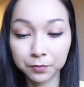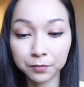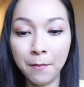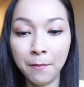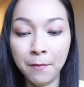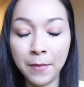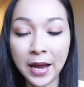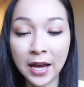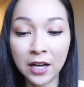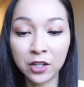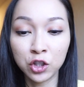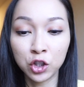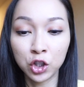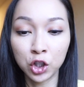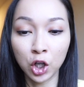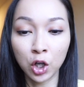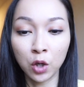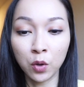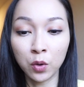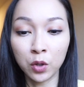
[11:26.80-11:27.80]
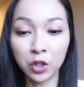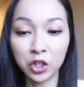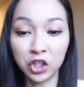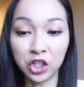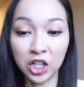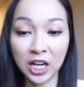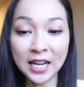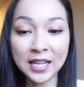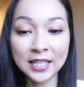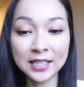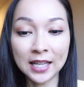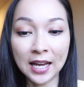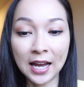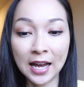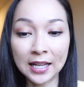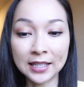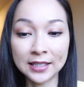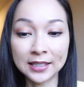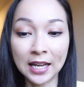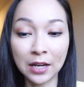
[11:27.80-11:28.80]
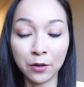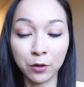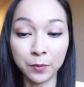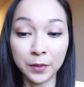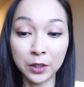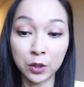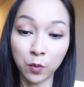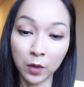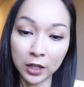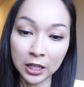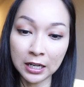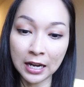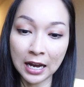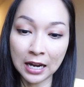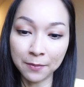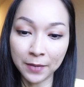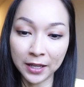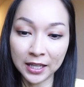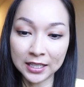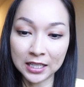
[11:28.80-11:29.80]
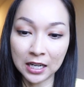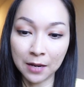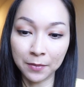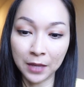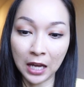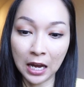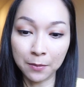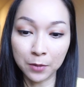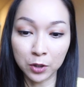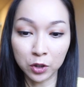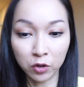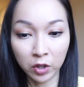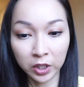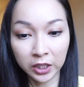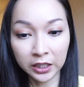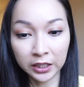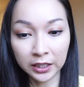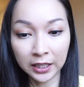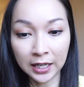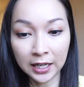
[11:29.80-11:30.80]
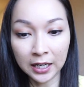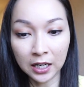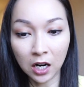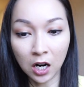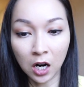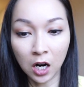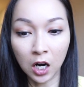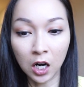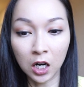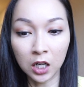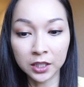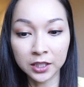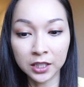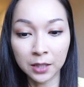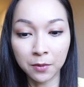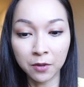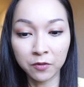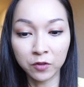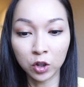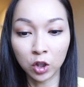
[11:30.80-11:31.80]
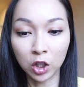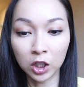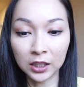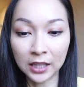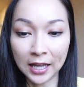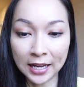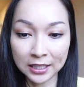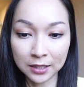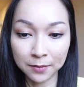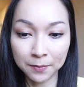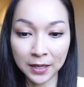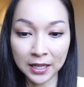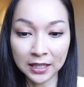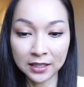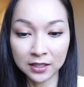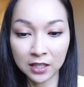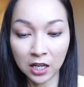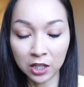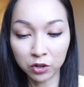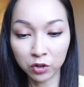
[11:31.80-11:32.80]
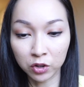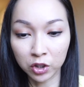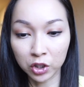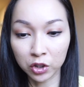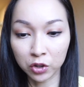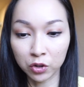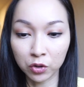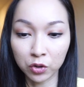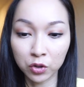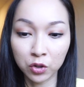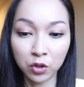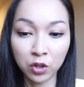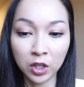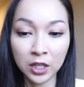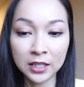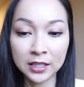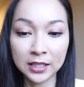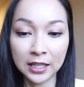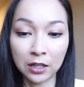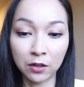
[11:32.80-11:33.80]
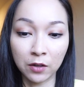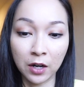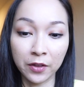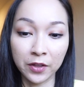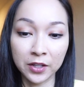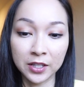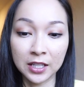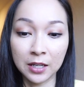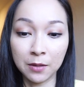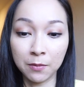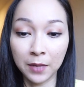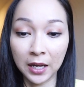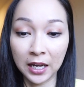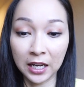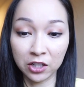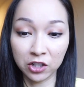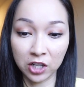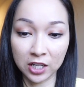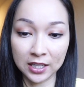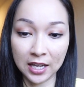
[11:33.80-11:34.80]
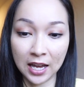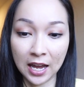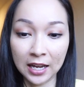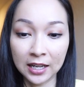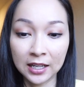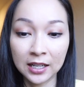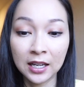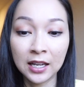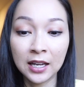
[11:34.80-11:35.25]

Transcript: Manjo Jakes asks, I will be 29 by the time that I matriculate. Are some of your classmates non-traditional students and around the same age as I?